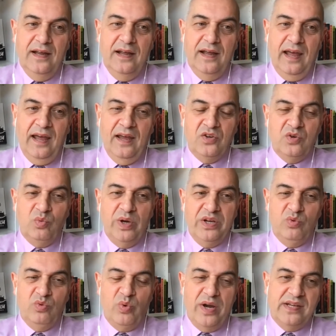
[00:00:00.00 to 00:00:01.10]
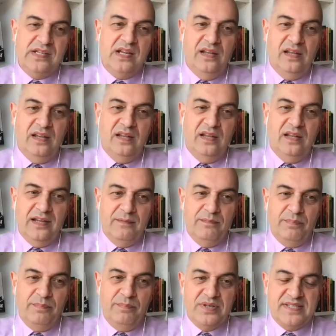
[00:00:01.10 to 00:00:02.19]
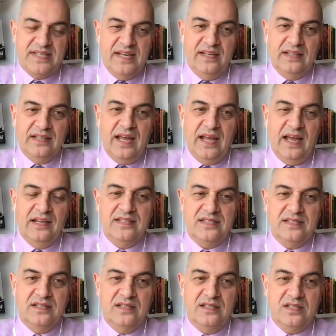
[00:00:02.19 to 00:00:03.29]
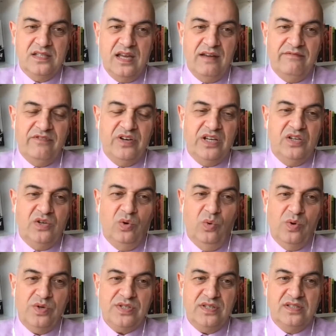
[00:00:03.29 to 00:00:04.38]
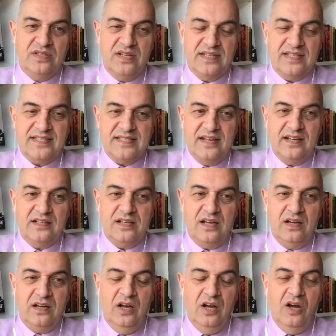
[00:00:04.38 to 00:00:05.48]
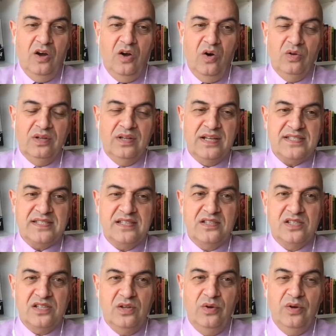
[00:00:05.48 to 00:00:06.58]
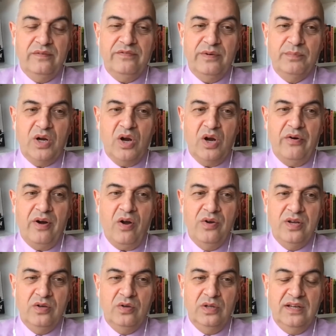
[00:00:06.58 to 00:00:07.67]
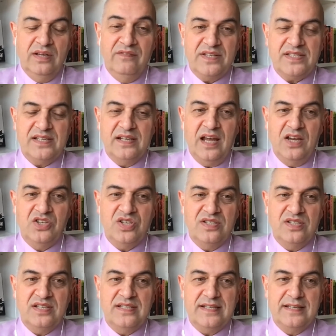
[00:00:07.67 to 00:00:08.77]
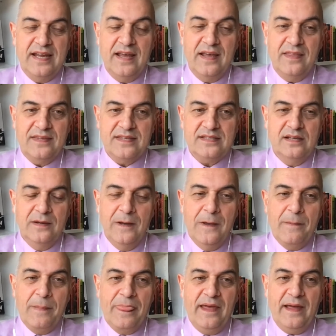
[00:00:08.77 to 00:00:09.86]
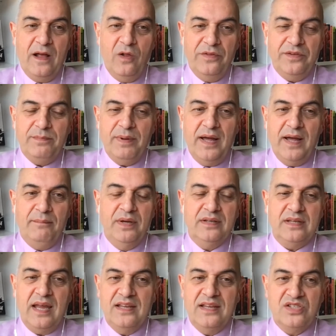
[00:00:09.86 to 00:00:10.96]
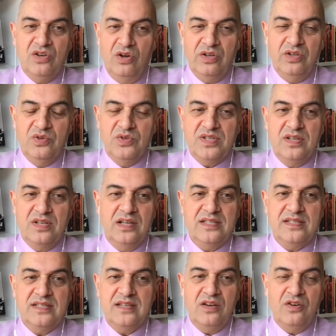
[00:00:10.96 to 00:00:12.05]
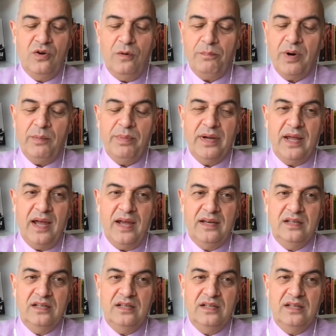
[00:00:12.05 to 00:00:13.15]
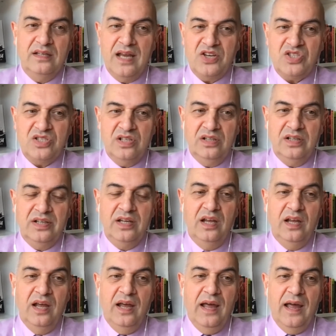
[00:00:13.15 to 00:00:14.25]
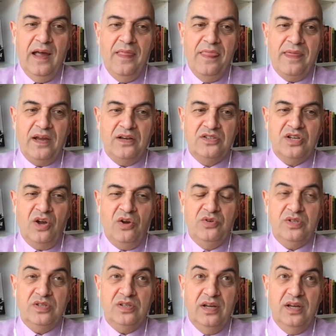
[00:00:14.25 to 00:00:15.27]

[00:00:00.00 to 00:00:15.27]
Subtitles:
And we regularly present cases every quarter to the sector on lessons learned from coronial investigations into deaths. The health department has not used these. They're not propagated nationally, and they don't